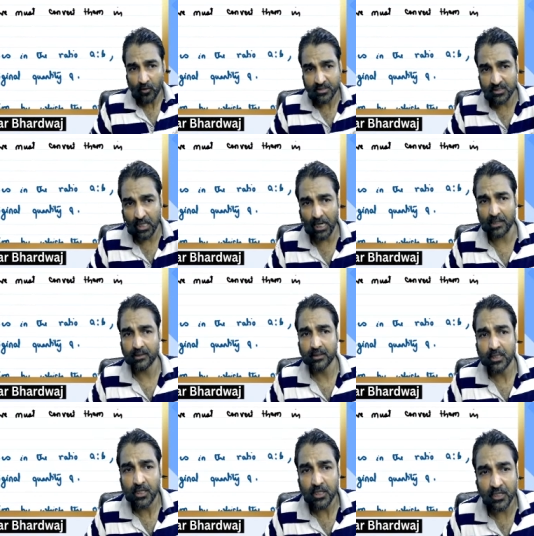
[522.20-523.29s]
third,
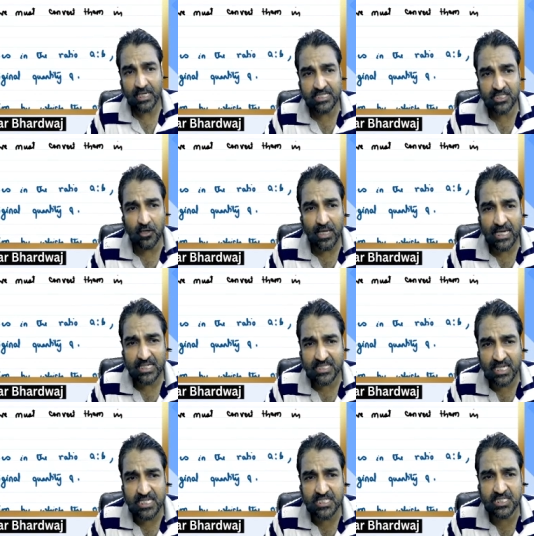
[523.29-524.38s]
ratio
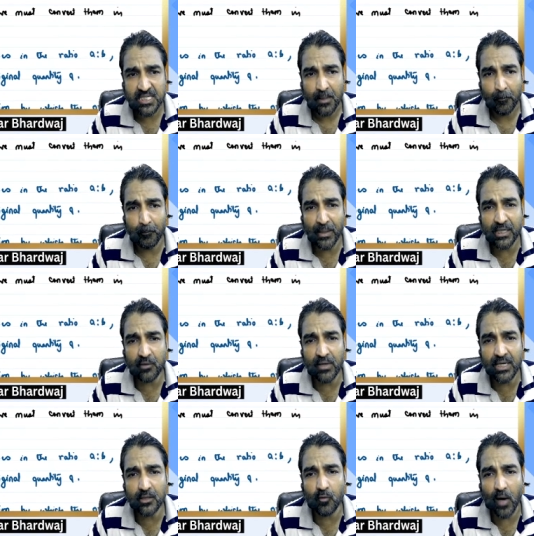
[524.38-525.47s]
exists between
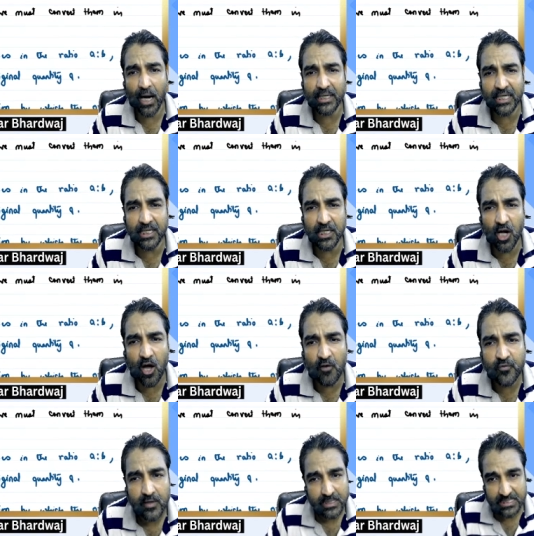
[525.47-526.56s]
quantity of
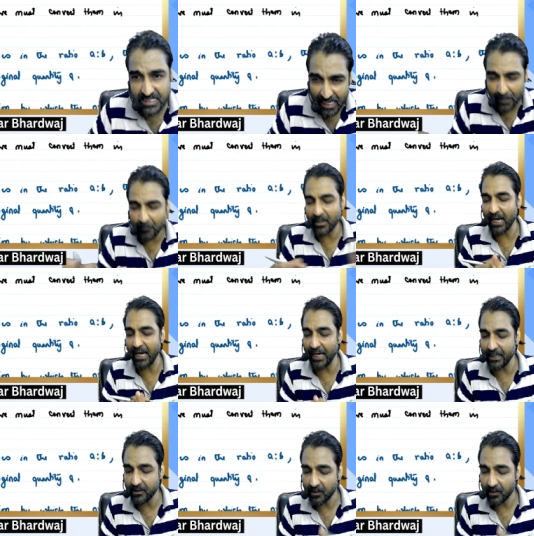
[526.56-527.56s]
same kind.